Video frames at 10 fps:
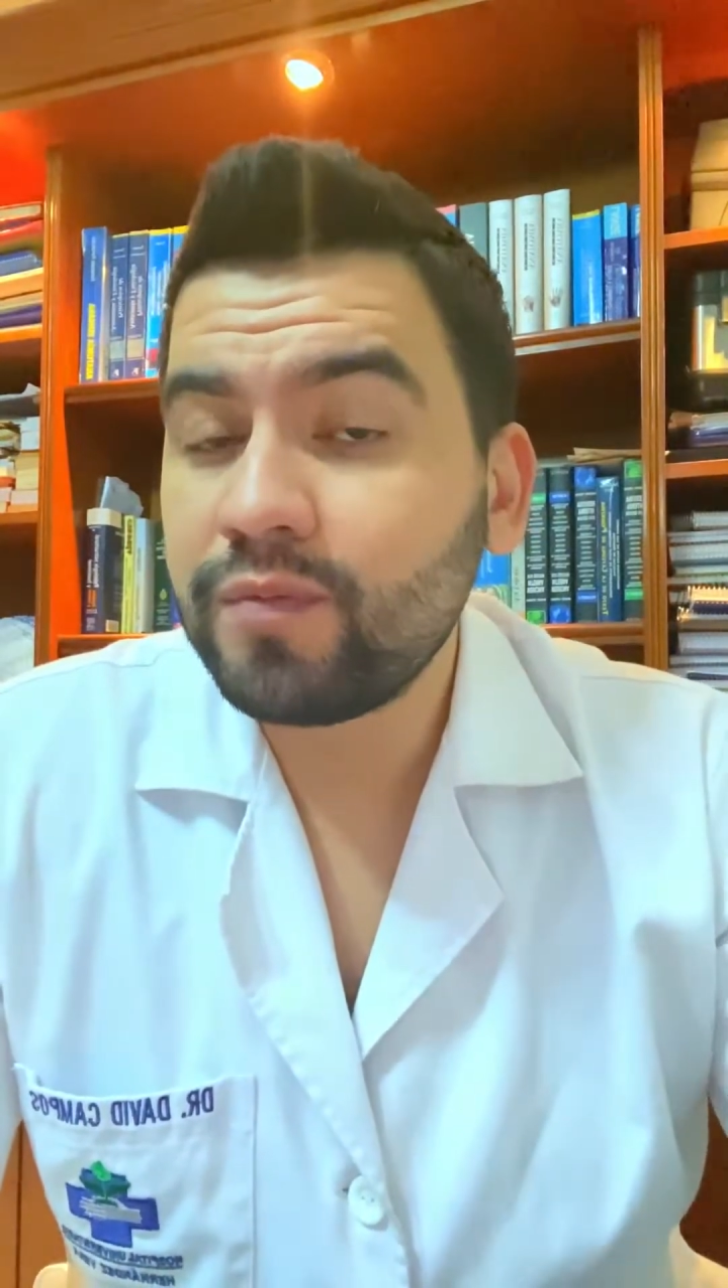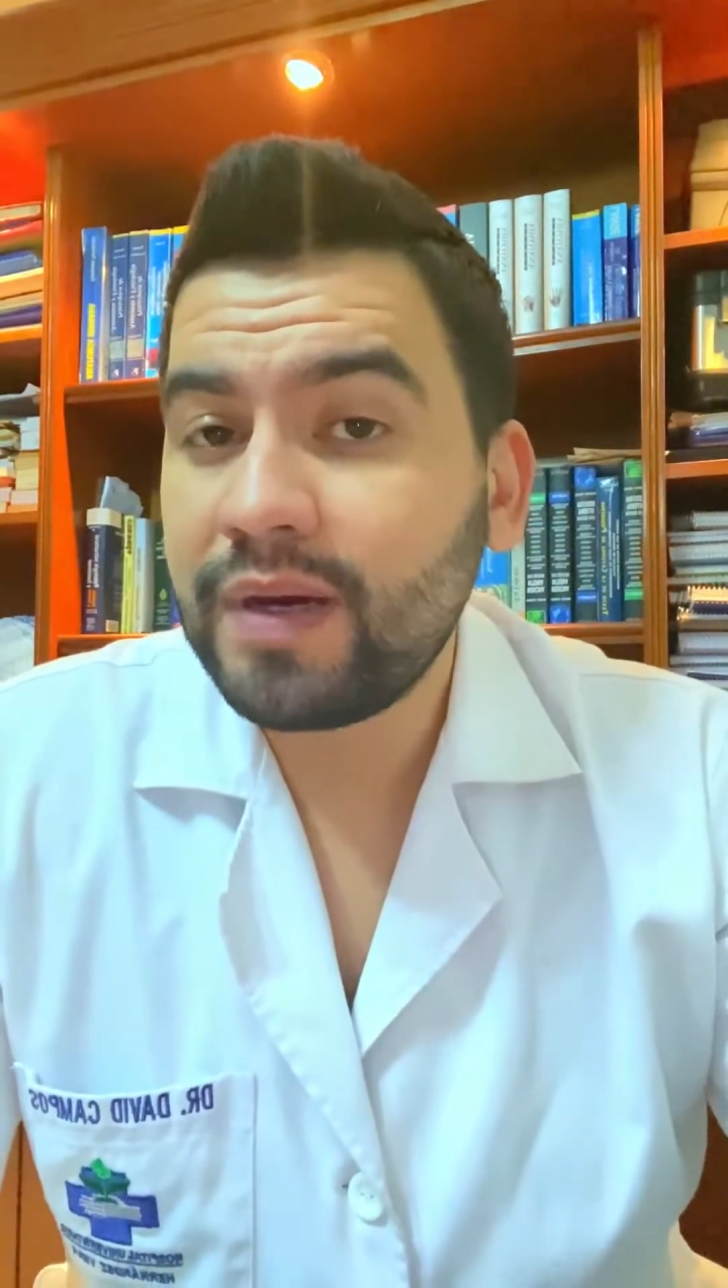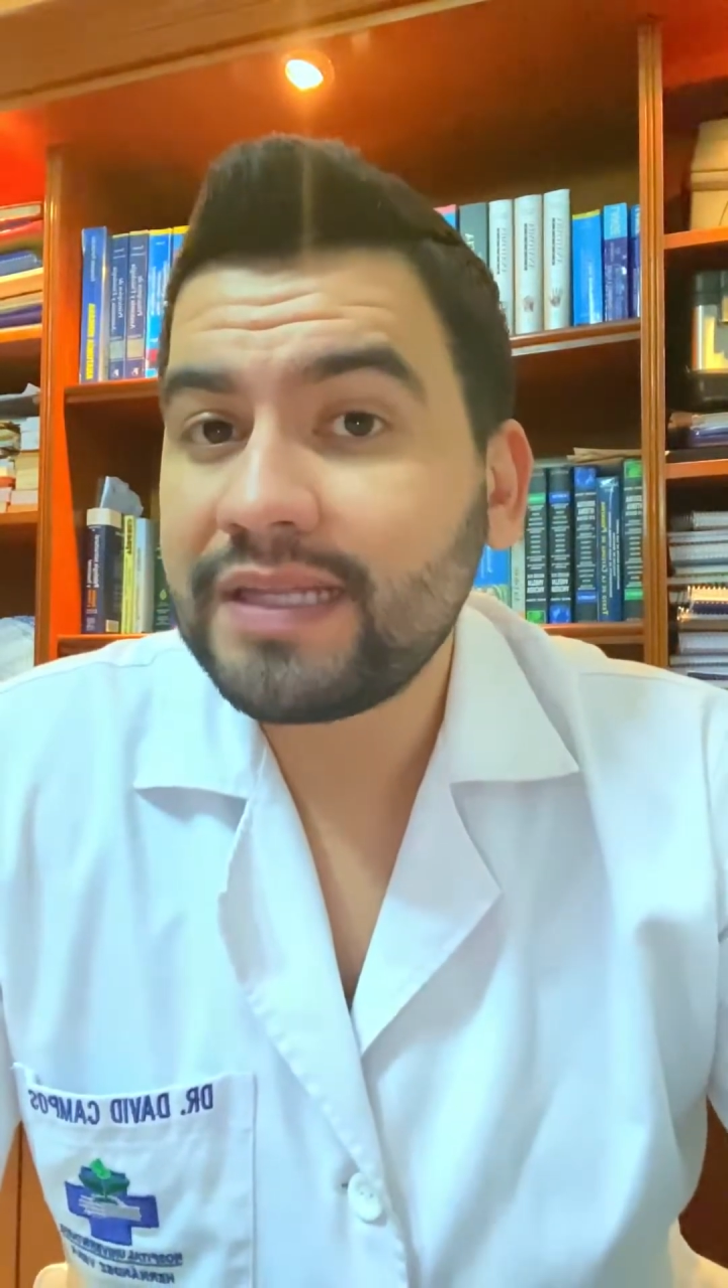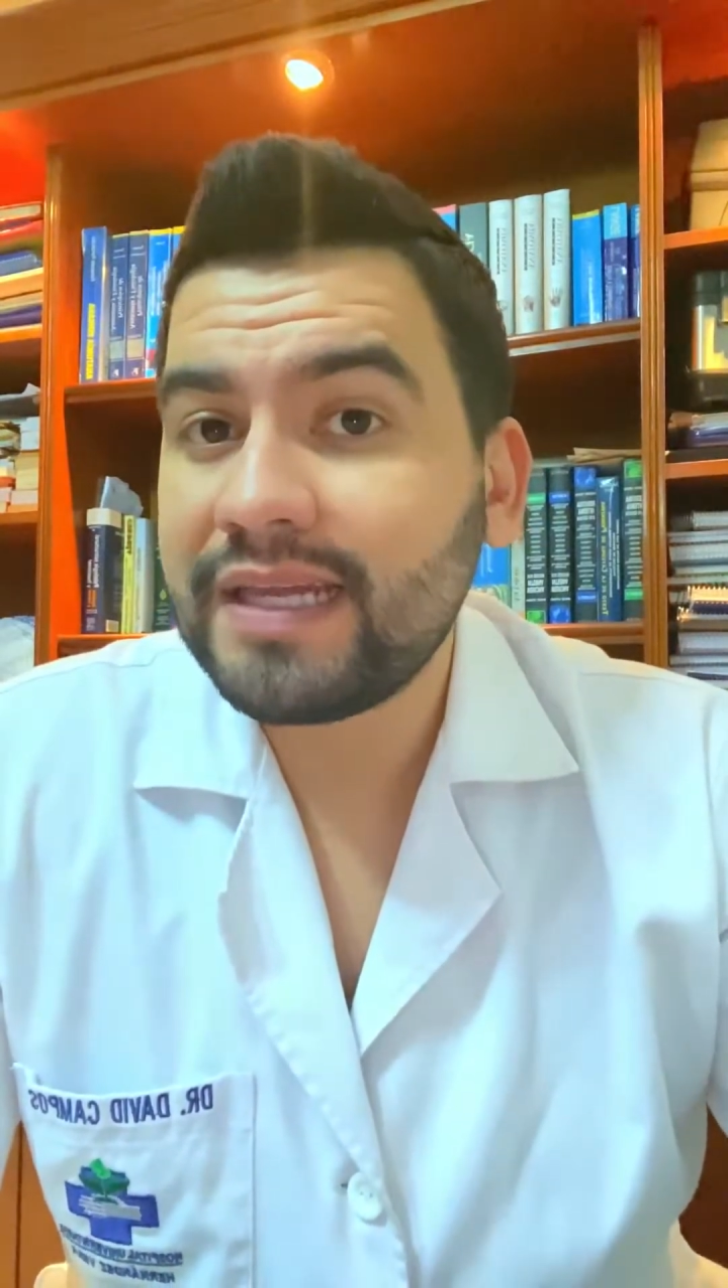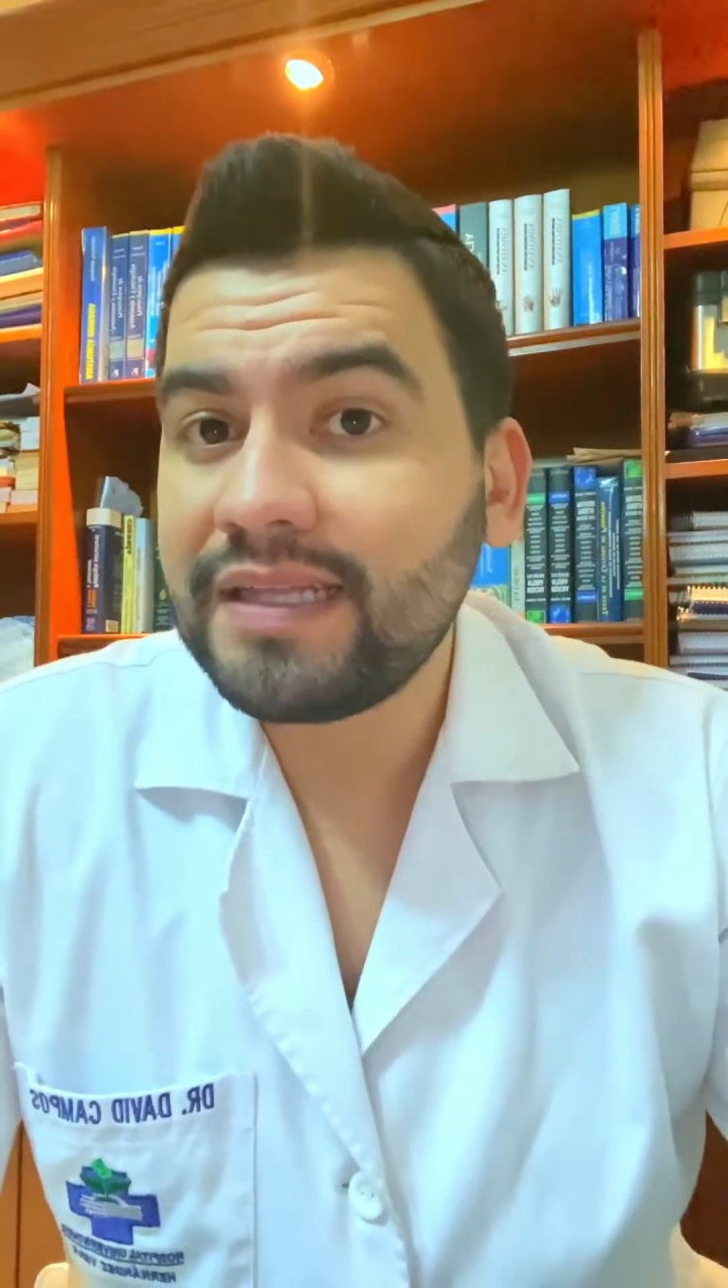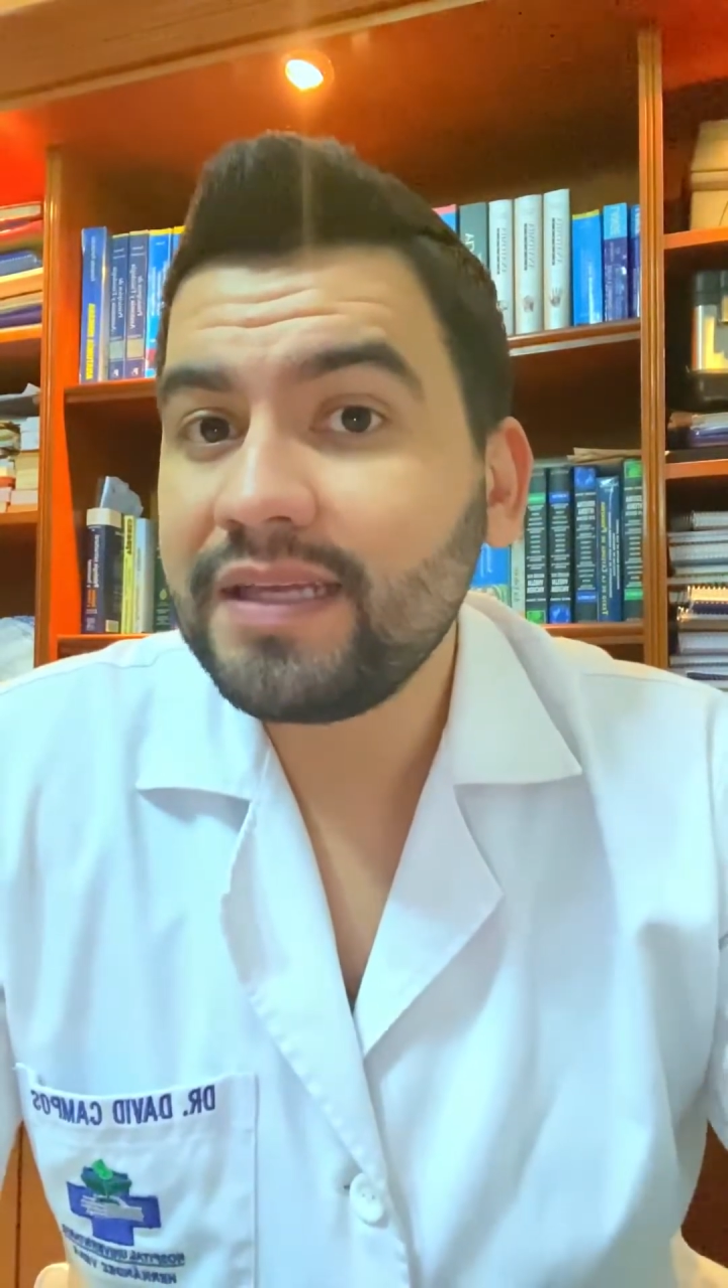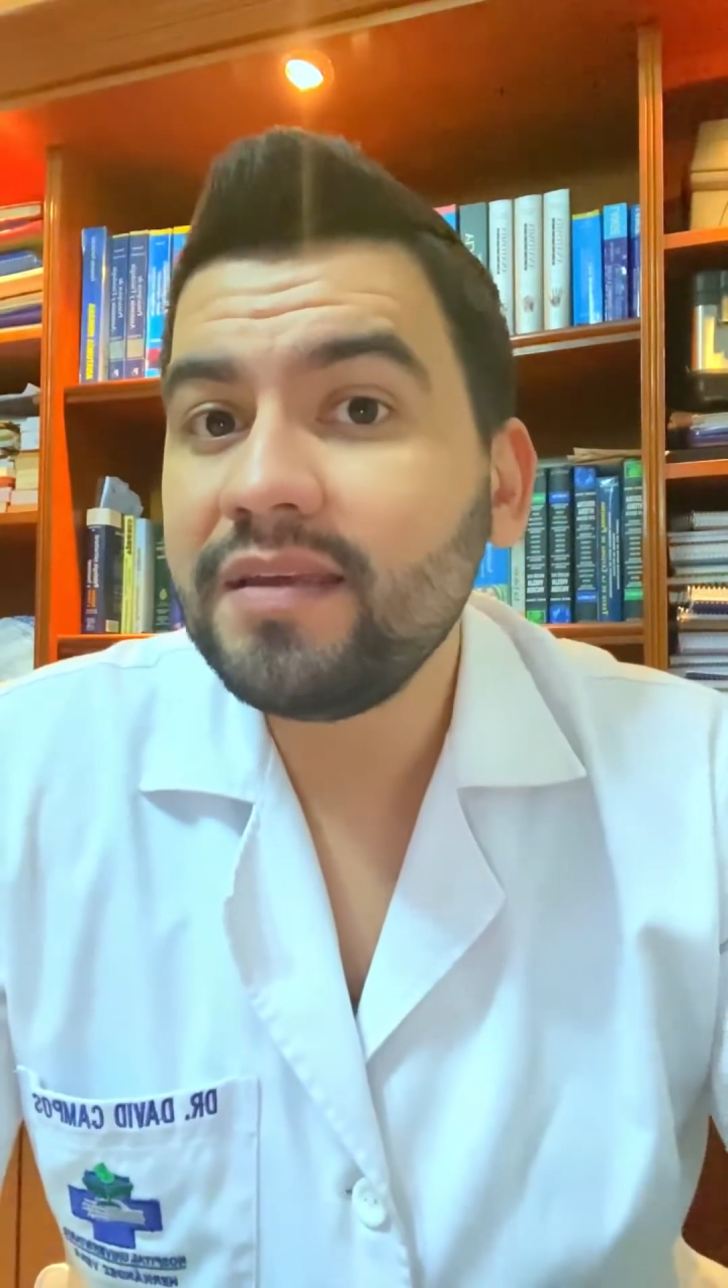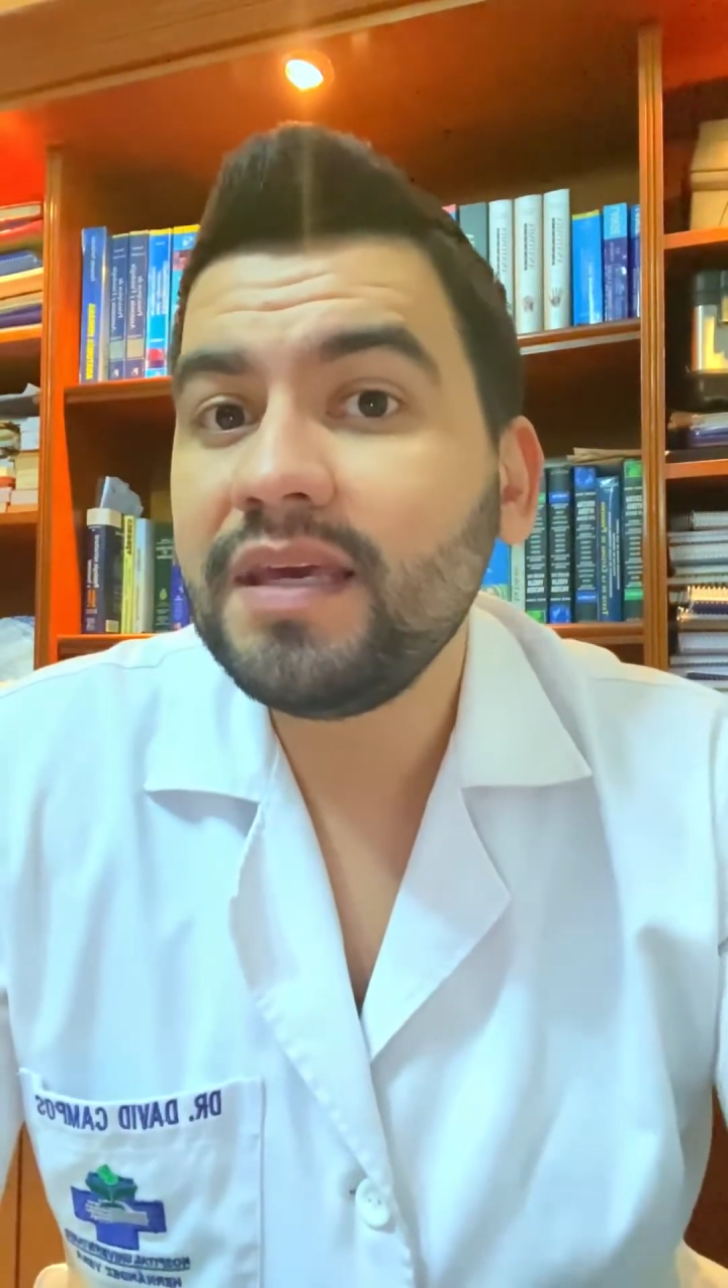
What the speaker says: days,